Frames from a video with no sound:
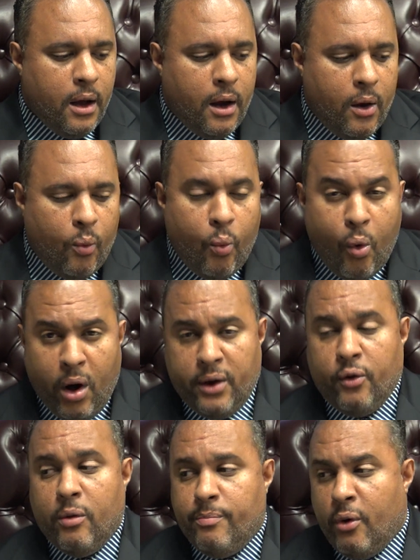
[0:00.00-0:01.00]

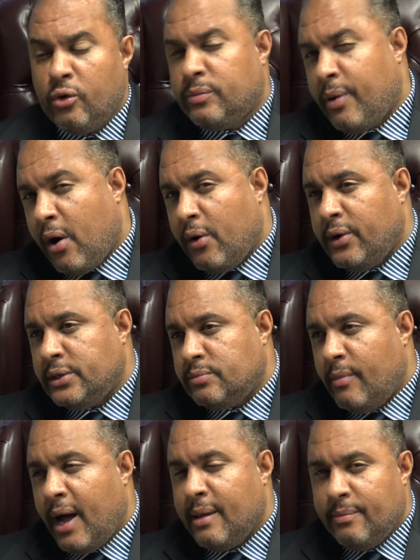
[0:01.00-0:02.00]
one or both parties
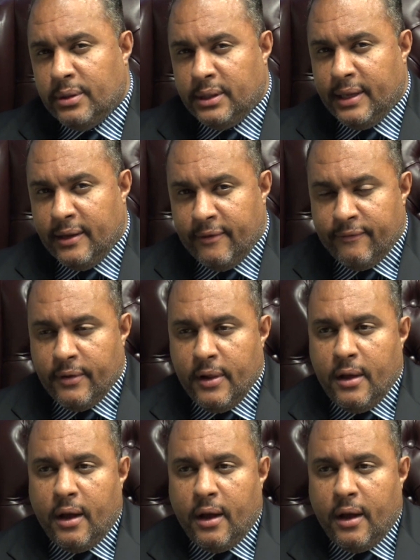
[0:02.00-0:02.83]
might believe